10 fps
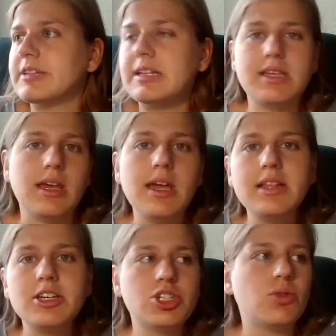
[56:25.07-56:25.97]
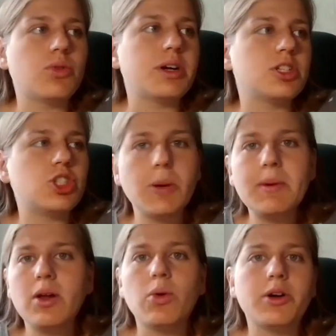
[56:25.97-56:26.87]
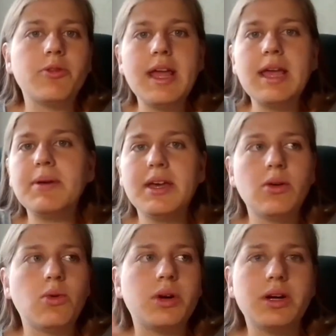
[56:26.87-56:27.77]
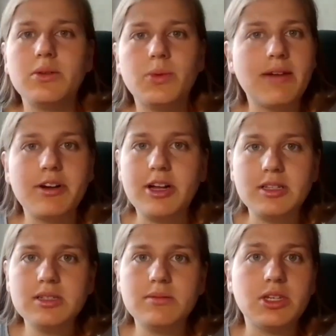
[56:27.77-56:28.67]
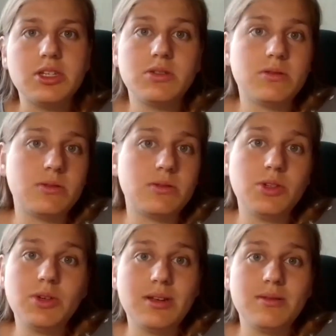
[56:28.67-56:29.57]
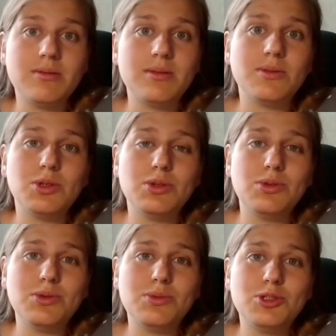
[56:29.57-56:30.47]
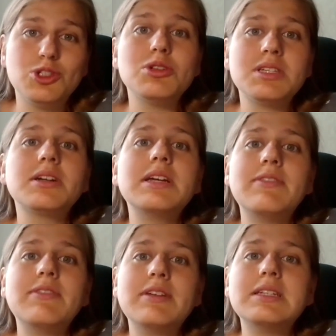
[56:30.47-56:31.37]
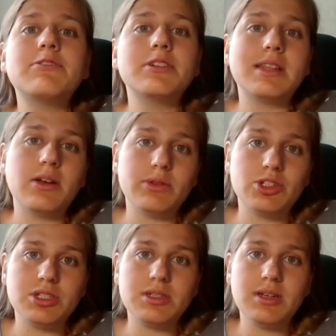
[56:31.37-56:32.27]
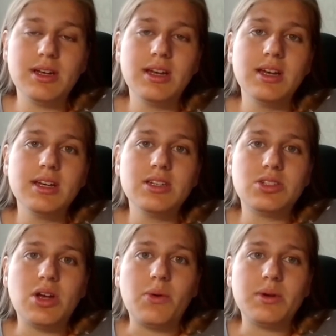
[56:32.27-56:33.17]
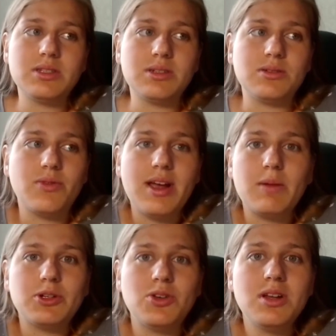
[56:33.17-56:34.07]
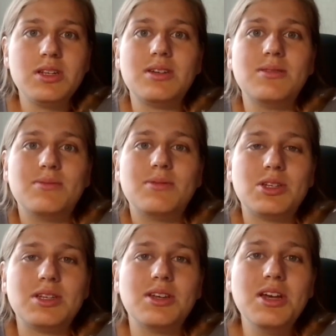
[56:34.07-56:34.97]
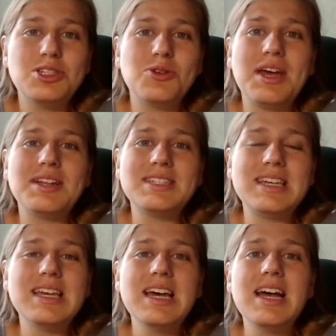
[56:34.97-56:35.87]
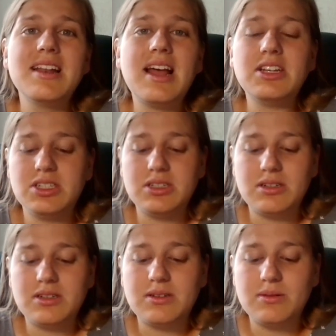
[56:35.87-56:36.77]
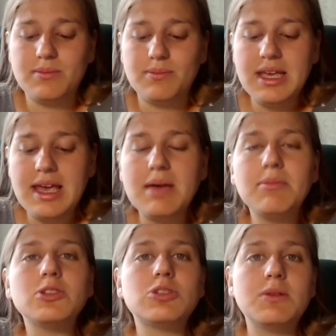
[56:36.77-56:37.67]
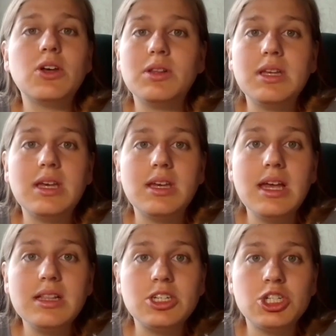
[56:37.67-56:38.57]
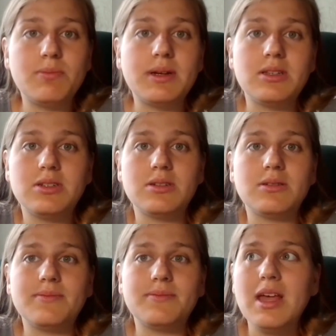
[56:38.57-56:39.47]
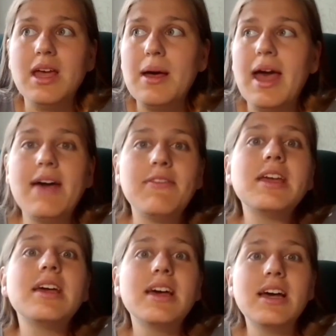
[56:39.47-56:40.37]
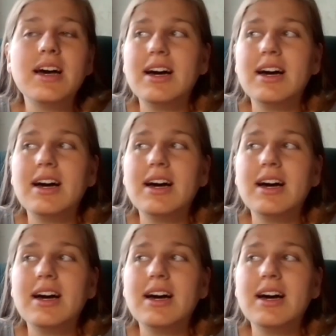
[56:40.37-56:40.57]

let's say, English or German or Arabian or whatever else, because students are given different languages. So it's a great opportunity, as you can see, not being able to speak only English, but having